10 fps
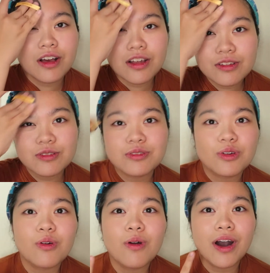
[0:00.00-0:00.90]
I look
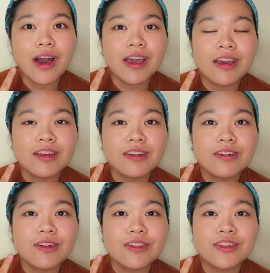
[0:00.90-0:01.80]
so white.
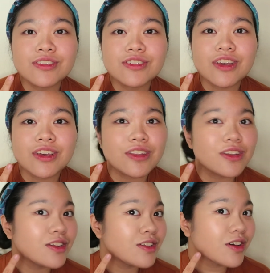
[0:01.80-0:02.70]
Holy shit!
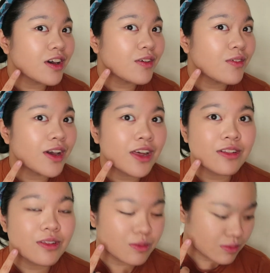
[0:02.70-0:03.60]
Look at how white I
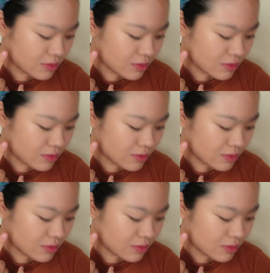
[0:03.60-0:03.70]
look.